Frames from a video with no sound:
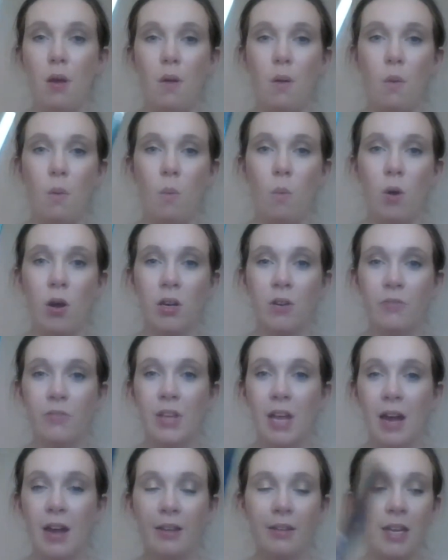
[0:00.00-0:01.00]
one of the
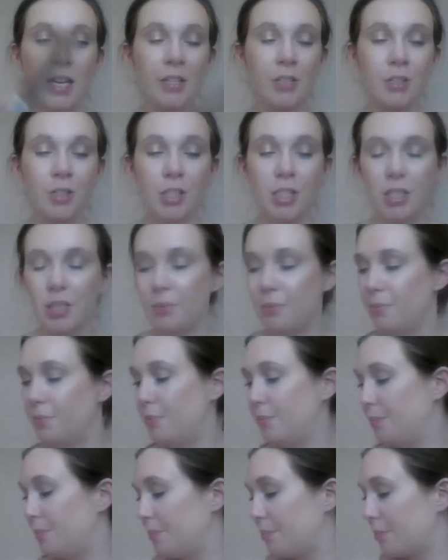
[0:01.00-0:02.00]
eyeliners,
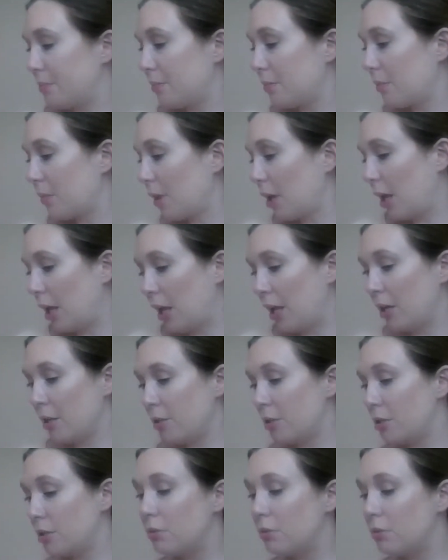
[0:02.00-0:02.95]
and